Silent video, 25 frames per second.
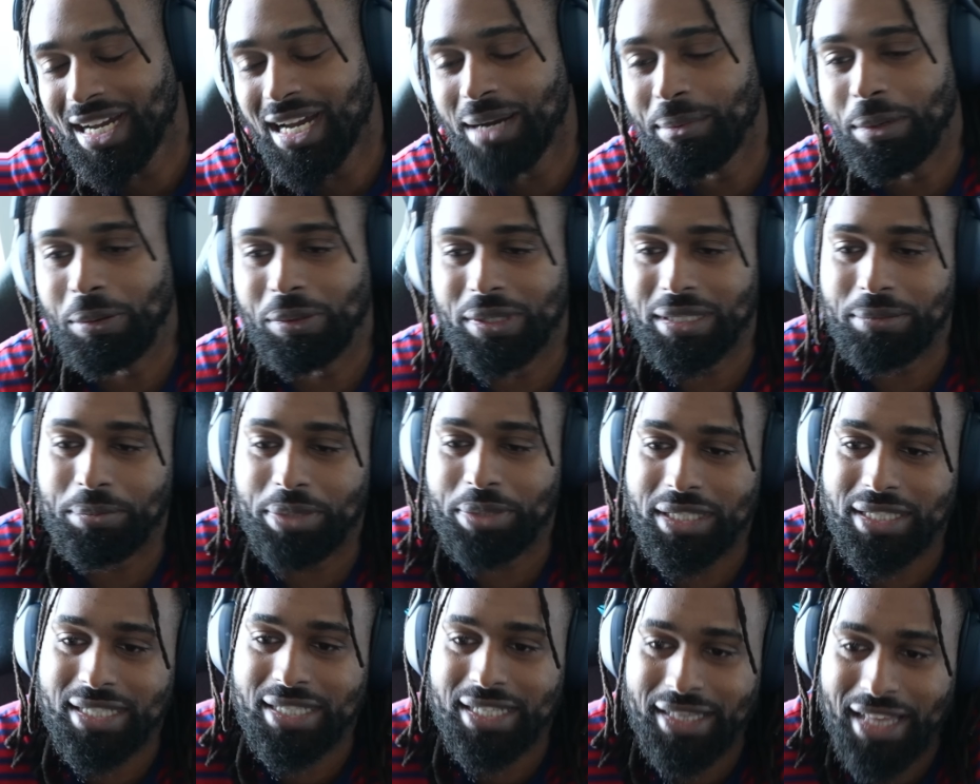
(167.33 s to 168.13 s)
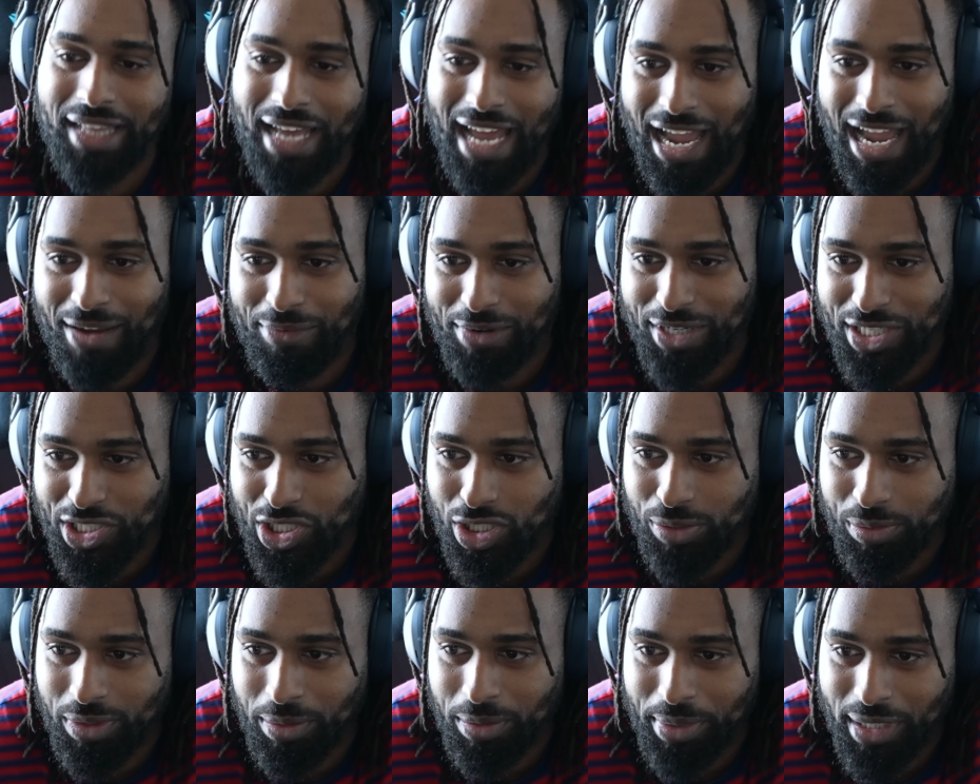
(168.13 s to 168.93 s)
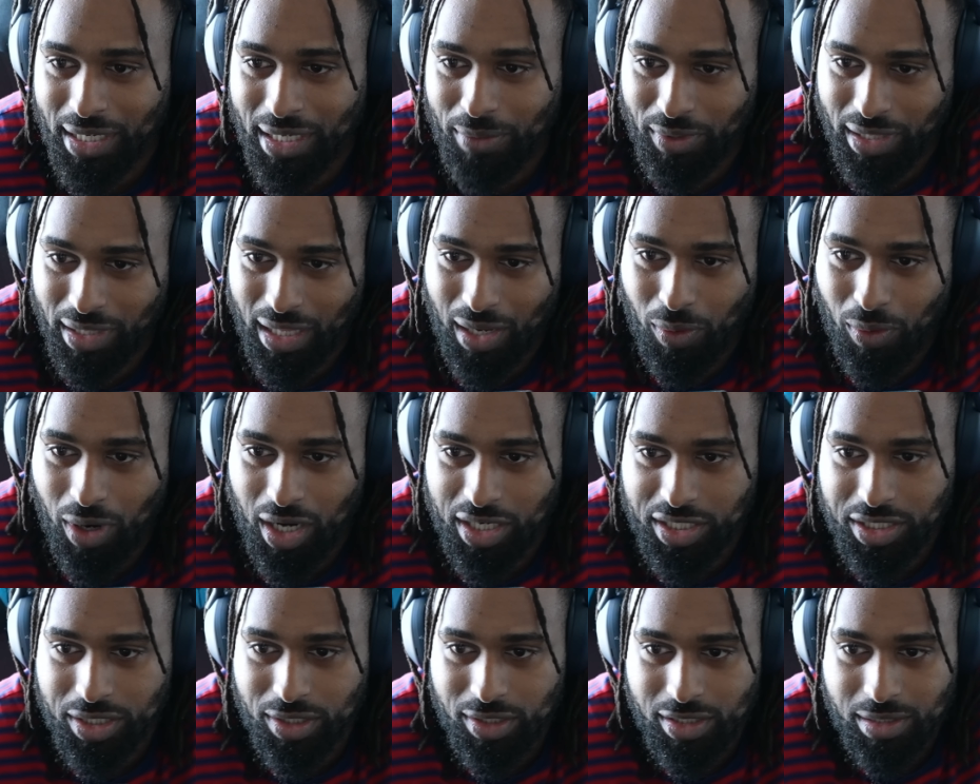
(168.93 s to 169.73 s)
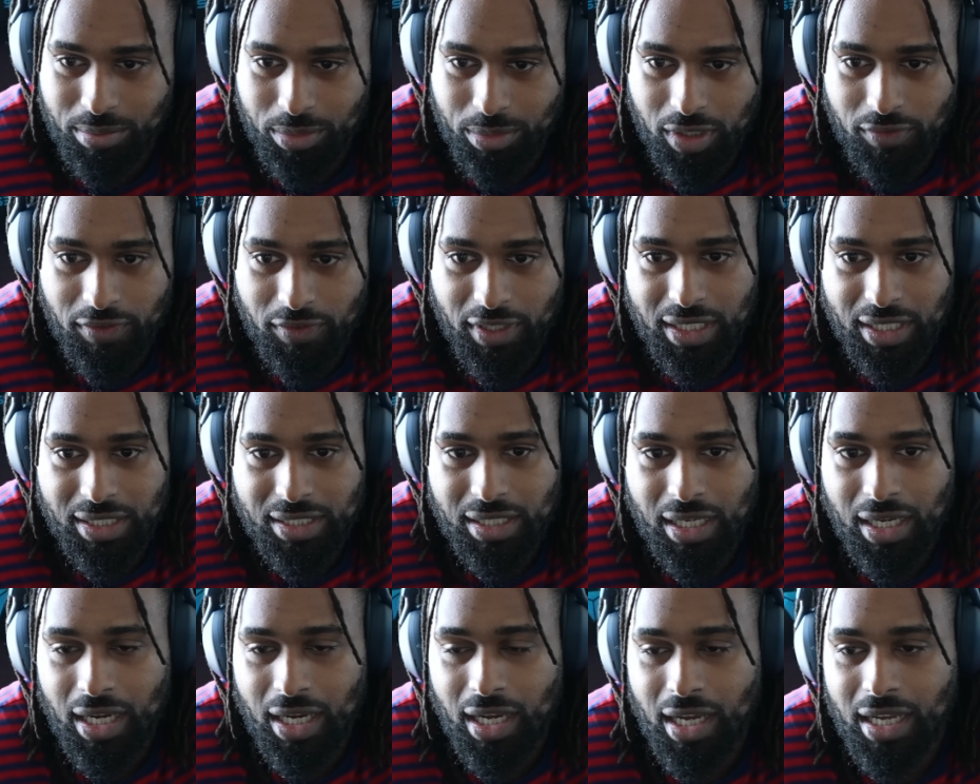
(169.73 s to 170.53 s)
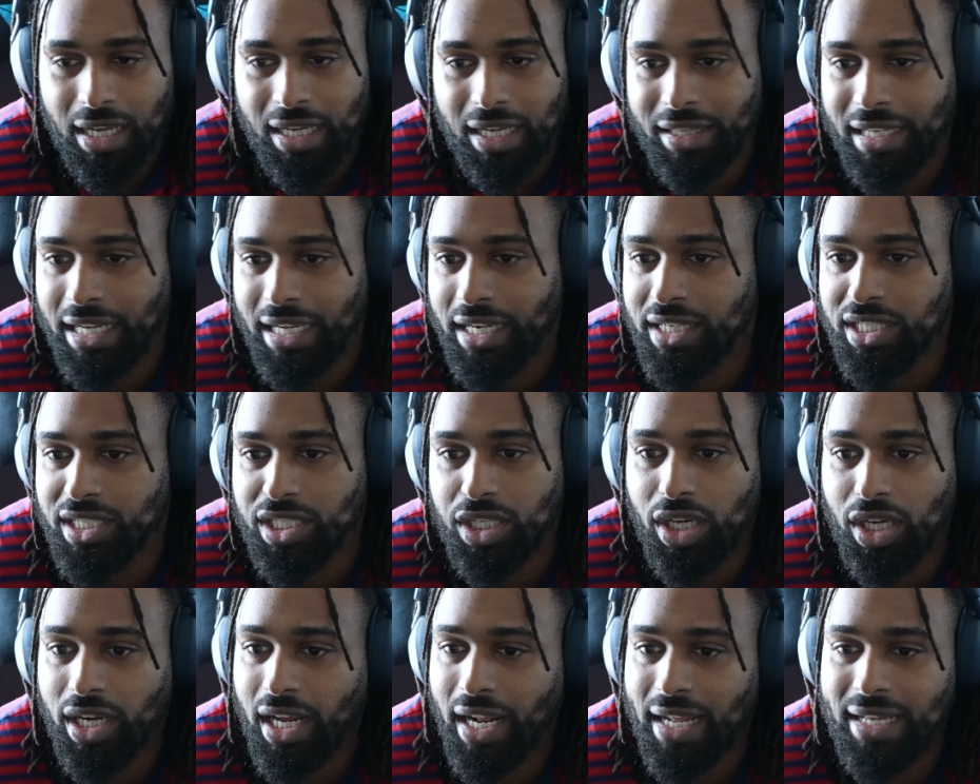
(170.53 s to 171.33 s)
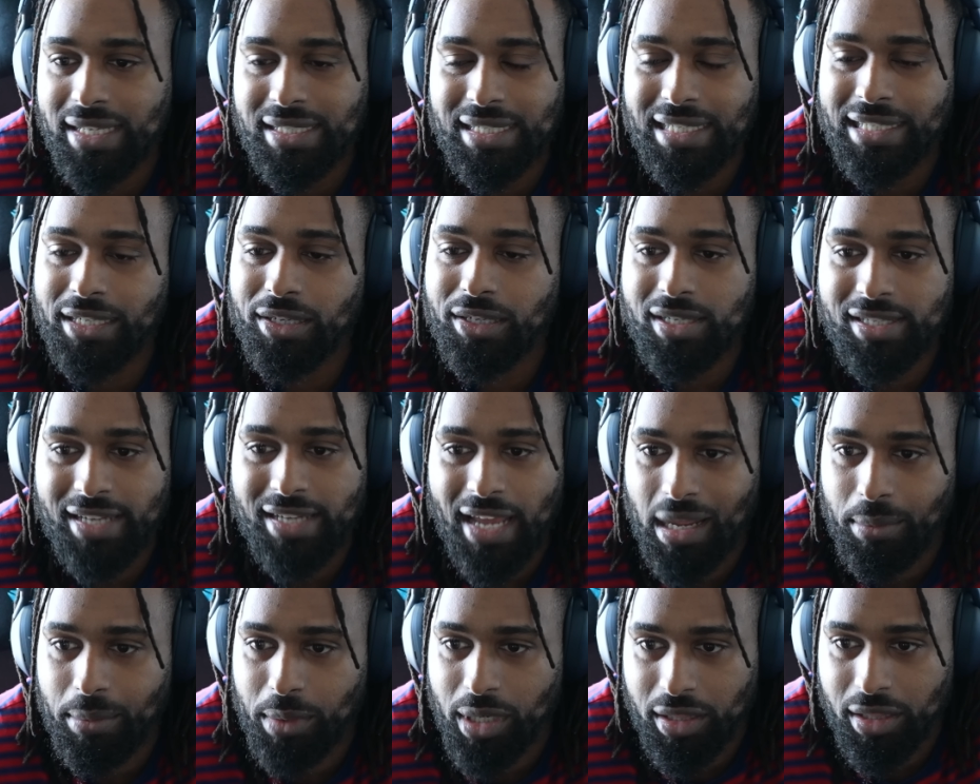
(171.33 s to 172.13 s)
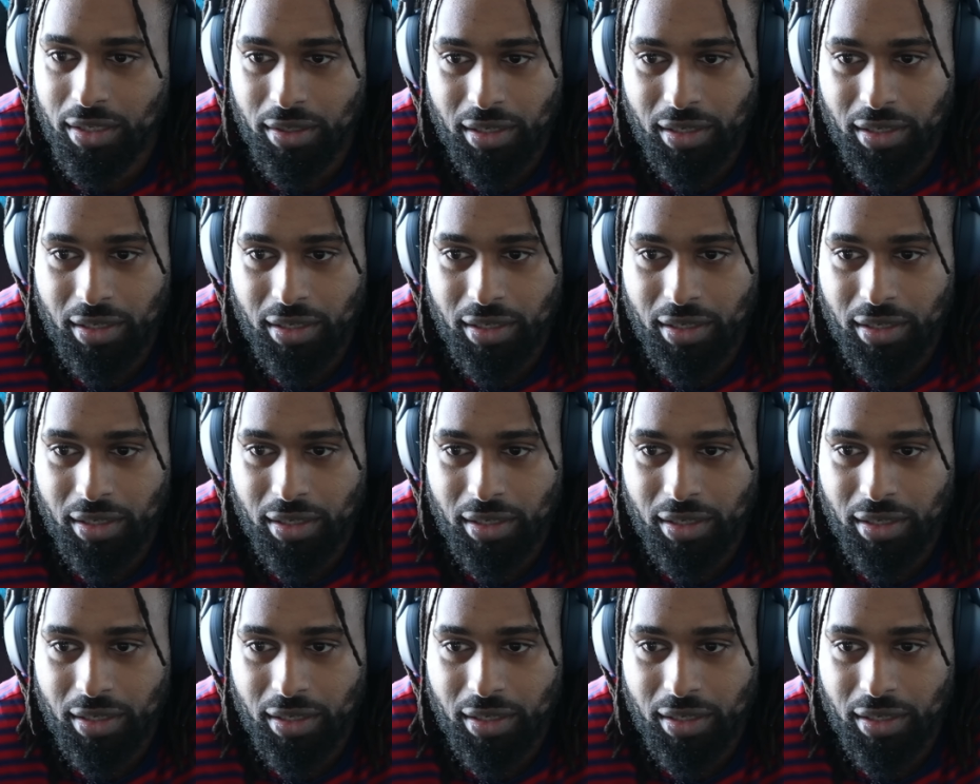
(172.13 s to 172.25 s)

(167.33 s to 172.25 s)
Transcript: But see, the average human being, when they watch those movies, they just look at it as entertainment.